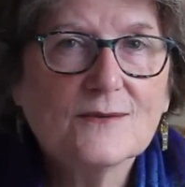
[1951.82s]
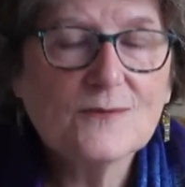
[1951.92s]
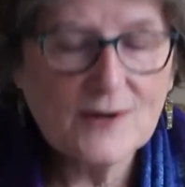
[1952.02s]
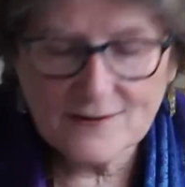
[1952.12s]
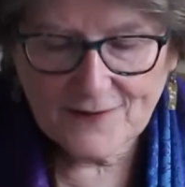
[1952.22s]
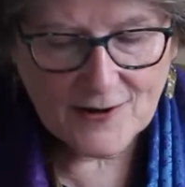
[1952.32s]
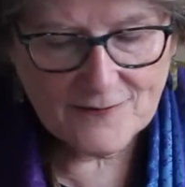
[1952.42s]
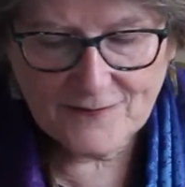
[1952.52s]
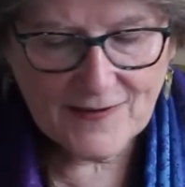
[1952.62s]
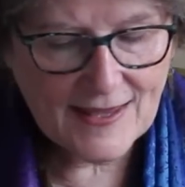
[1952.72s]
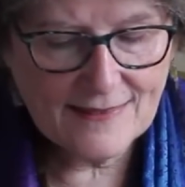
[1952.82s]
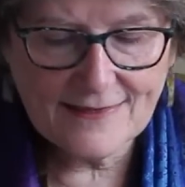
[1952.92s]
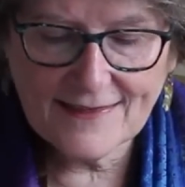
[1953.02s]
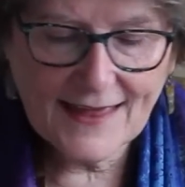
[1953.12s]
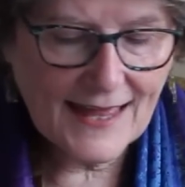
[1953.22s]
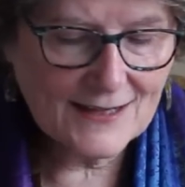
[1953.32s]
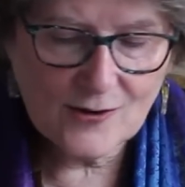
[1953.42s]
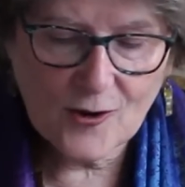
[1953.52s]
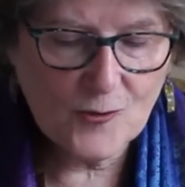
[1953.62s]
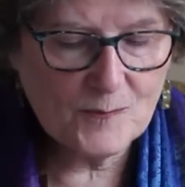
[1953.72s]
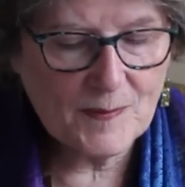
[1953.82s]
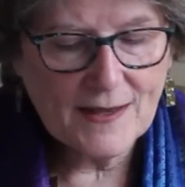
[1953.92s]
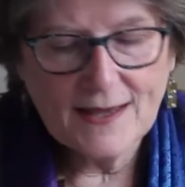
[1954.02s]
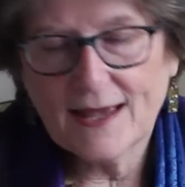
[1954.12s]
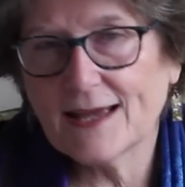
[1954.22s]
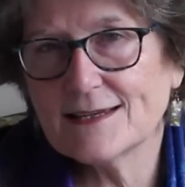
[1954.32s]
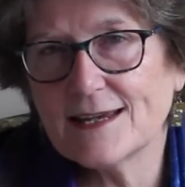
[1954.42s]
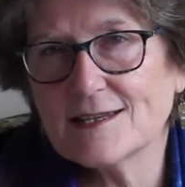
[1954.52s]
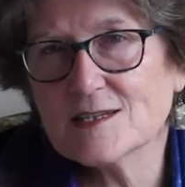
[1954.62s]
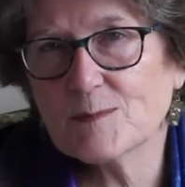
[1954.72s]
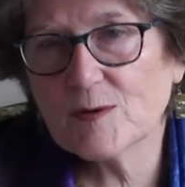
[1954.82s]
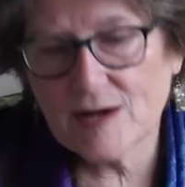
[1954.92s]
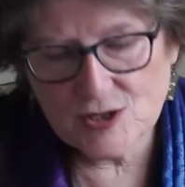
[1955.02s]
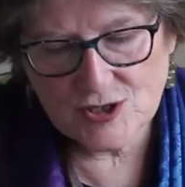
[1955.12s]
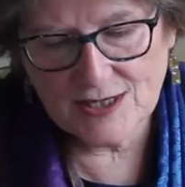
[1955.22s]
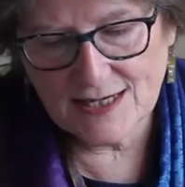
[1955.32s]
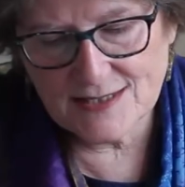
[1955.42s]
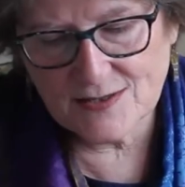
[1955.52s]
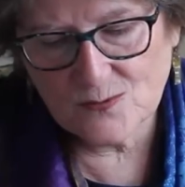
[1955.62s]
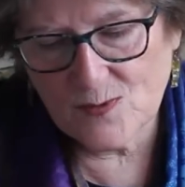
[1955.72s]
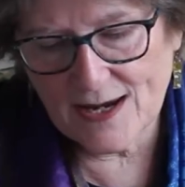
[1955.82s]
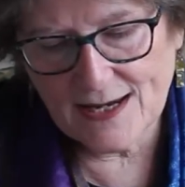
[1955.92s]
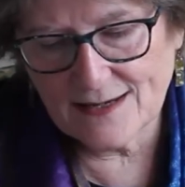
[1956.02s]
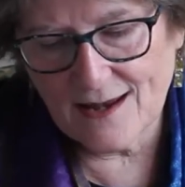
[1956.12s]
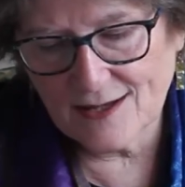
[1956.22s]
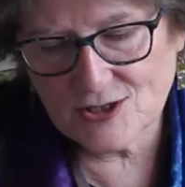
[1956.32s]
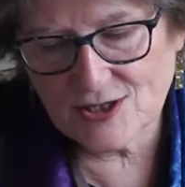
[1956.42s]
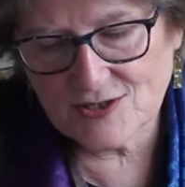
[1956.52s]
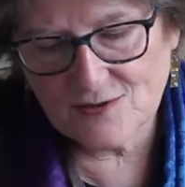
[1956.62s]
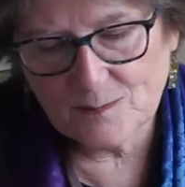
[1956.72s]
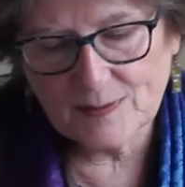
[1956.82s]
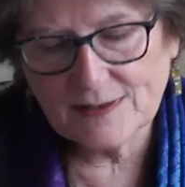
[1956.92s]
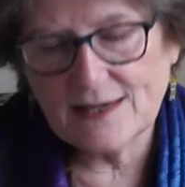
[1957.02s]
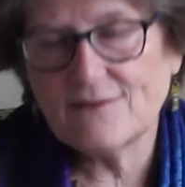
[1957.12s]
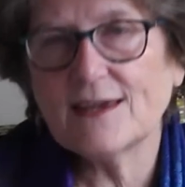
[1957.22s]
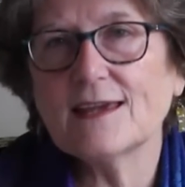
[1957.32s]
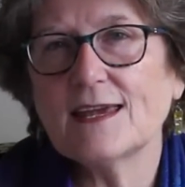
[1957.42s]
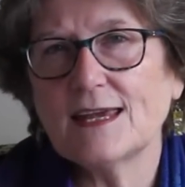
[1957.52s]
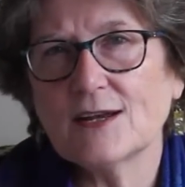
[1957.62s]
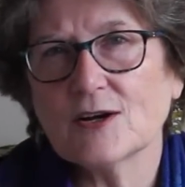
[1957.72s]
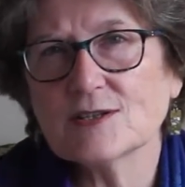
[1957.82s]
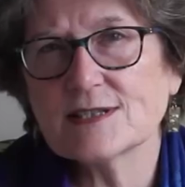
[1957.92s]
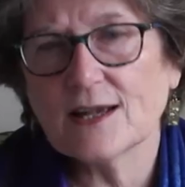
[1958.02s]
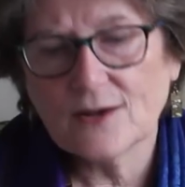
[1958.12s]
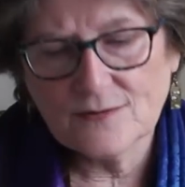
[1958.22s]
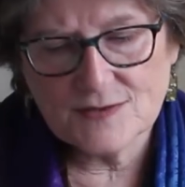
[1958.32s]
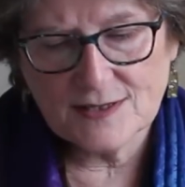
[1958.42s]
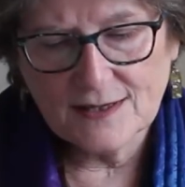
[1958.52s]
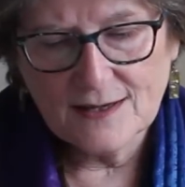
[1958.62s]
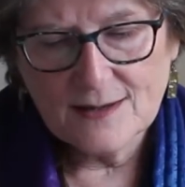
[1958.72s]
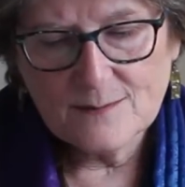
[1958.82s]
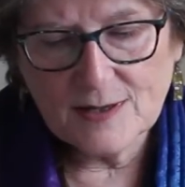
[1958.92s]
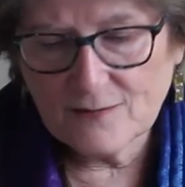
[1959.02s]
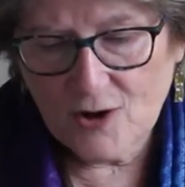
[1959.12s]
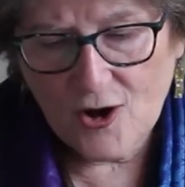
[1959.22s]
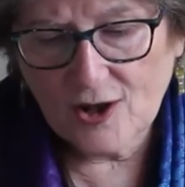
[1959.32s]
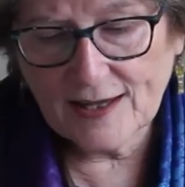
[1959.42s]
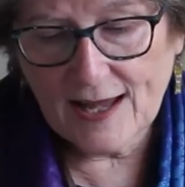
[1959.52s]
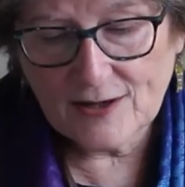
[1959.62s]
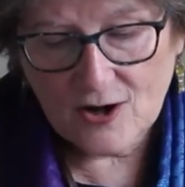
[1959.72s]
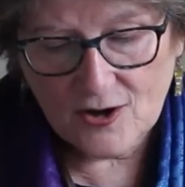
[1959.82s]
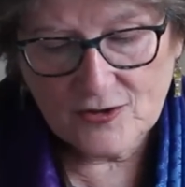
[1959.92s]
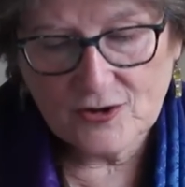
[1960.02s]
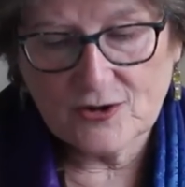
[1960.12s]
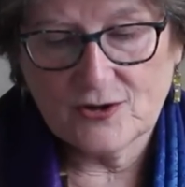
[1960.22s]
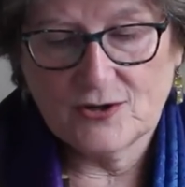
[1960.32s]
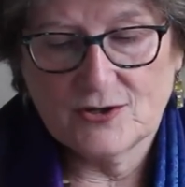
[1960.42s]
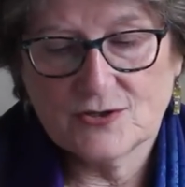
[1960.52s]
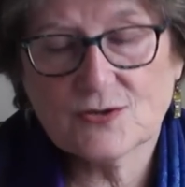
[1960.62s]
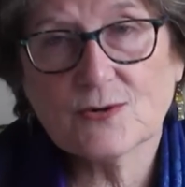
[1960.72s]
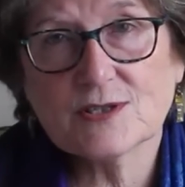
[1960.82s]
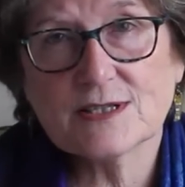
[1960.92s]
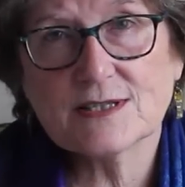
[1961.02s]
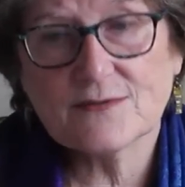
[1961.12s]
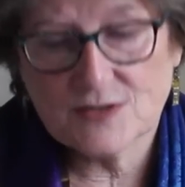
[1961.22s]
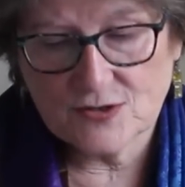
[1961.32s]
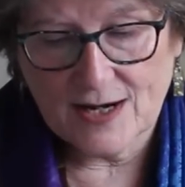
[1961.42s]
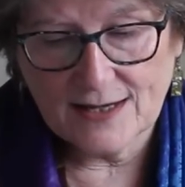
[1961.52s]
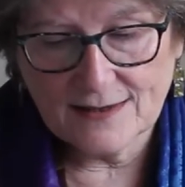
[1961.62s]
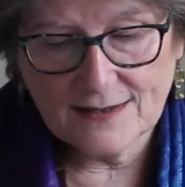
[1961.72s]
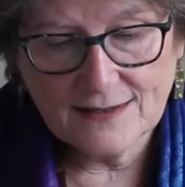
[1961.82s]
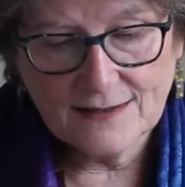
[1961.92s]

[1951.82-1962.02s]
what if our faith and hope and inspiration is a way not just of believing in ourselves, but of calling on other sources of strength?